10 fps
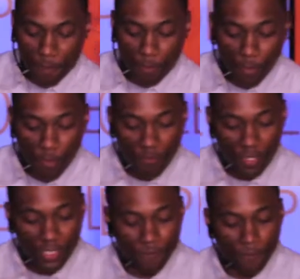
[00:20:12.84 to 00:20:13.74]
the
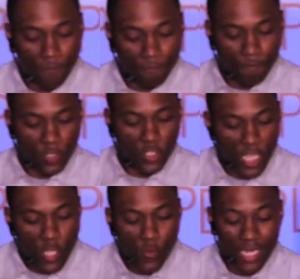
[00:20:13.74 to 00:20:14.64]
proven
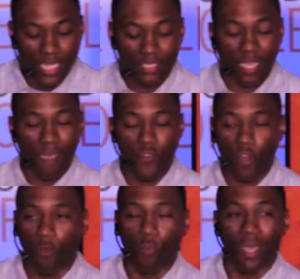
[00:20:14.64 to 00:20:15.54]
genuineness
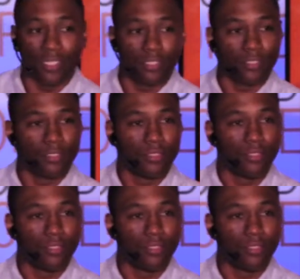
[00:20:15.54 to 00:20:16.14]
of your what?